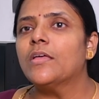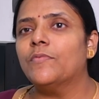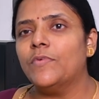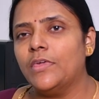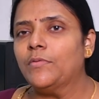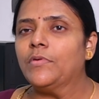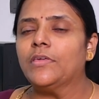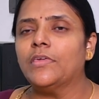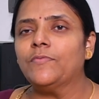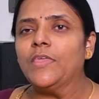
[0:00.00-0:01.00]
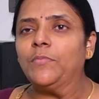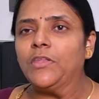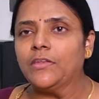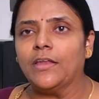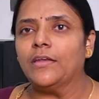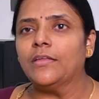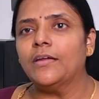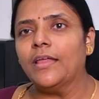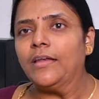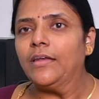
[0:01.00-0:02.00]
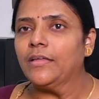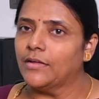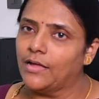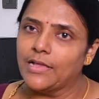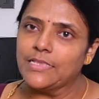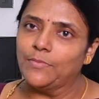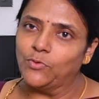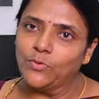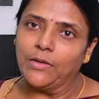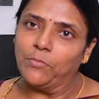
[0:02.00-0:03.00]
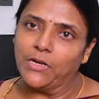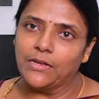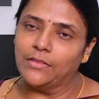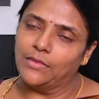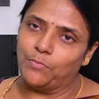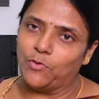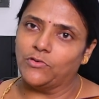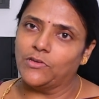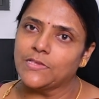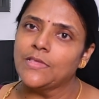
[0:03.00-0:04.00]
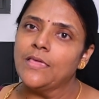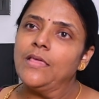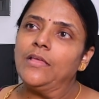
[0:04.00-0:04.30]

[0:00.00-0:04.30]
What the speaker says: We give them the tender and ask them to complete the projects.